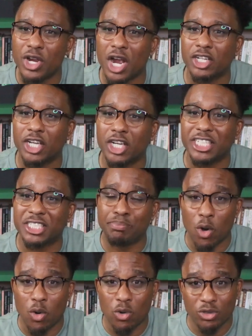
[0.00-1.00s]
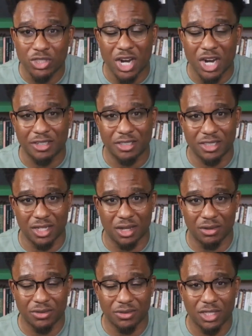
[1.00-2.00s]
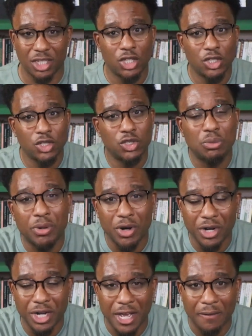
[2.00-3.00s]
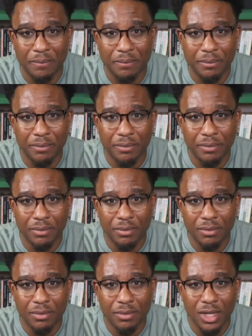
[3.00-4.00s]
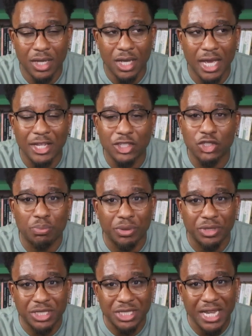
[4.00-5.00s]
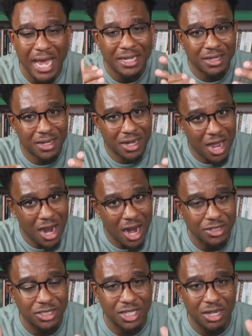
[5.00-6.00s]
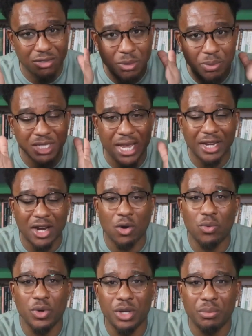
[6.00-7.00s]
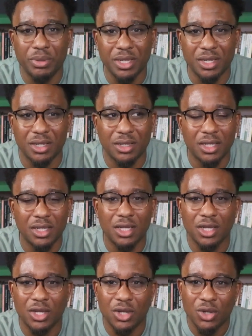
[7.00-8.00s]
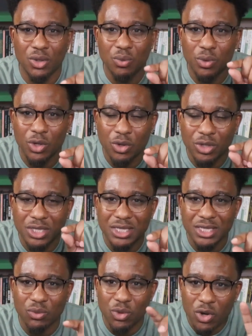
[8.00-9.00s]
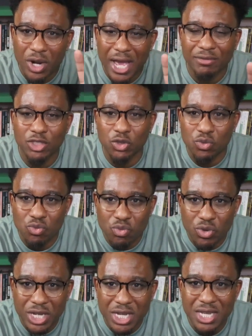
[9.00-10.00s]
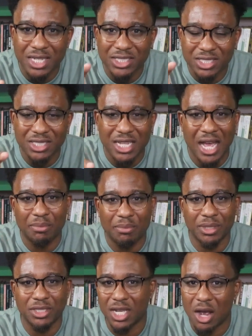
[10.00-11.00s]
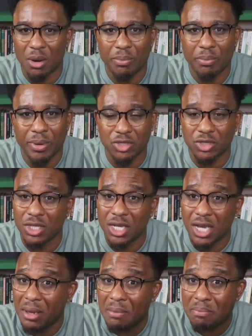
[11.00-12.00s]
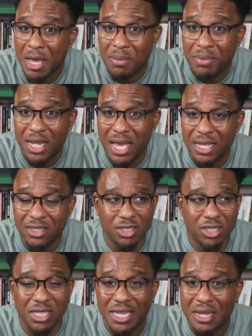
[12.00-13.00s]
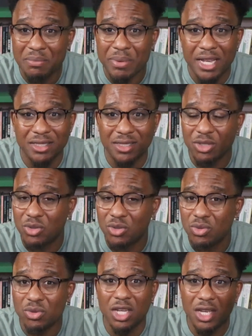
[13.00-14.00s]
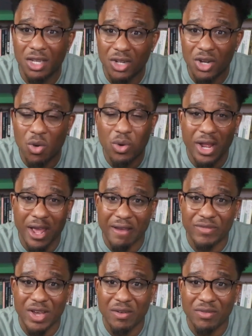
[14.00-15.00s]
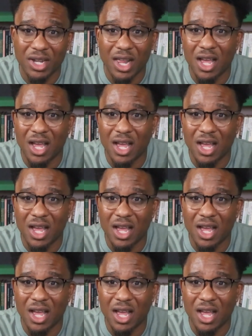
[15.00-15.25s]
exposing ourselves to burnout. And to protect ourselves, to protect our well-being, we're going to have to reestablish our boundaries. Maybe that's getting back to, you know what, at 5 o'clock,